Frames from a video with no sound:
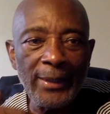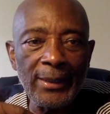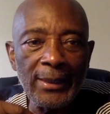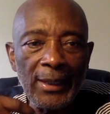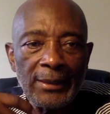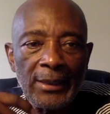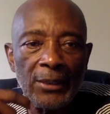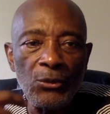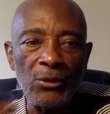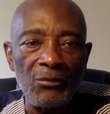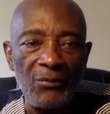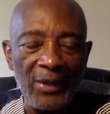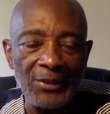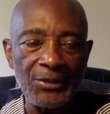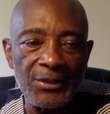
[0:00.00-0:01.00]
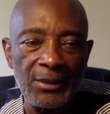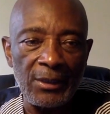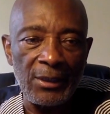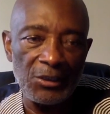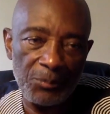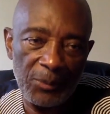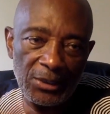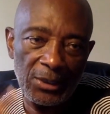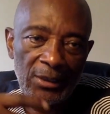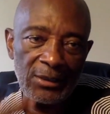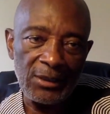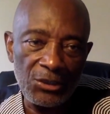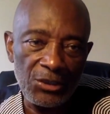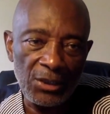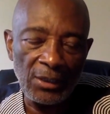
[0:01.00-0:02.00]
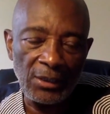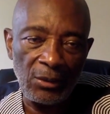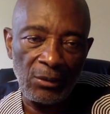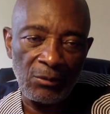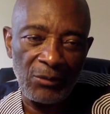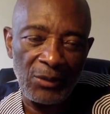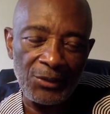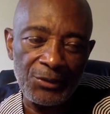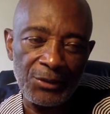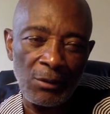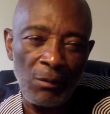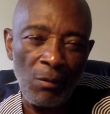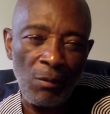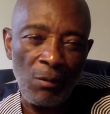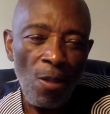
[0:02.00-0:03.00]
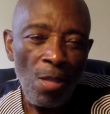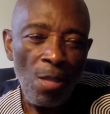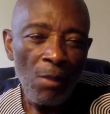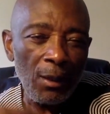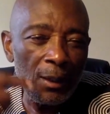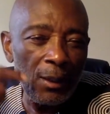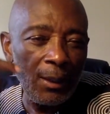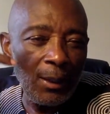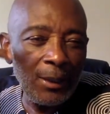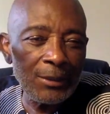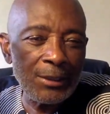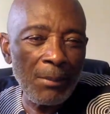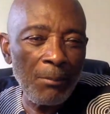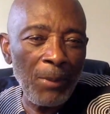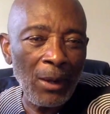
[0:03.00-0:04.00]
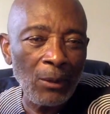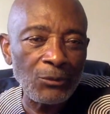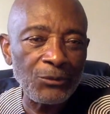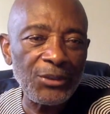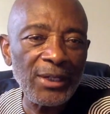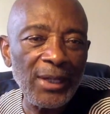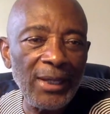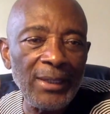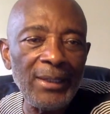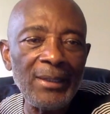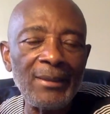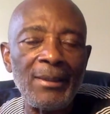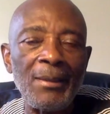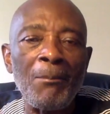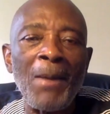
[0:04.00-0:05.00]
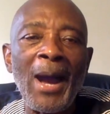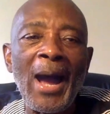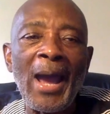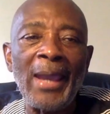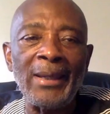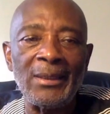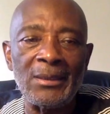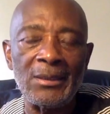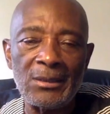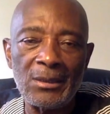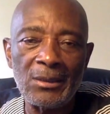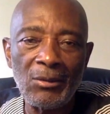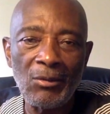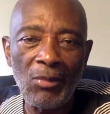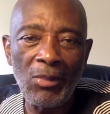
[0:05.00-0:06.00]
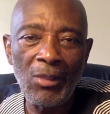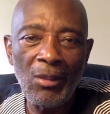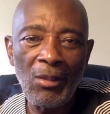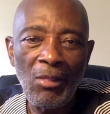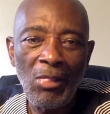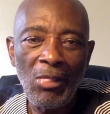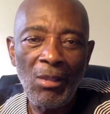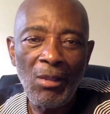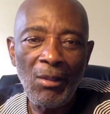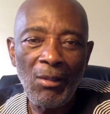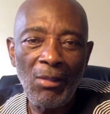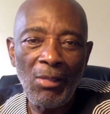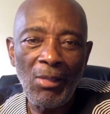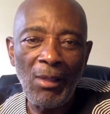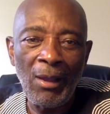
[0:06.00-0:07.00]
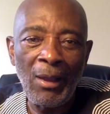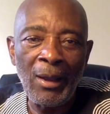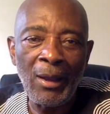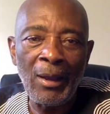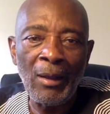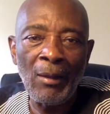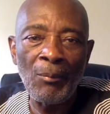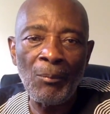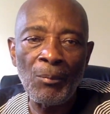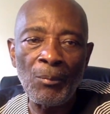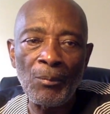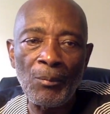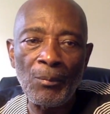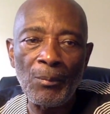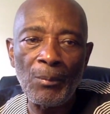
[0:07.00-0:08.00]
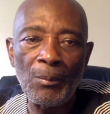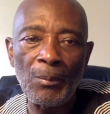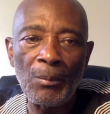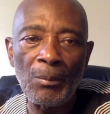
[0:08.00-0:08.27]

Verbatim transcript: working at a university, especially teaching at a university, it's about training the mind. Um,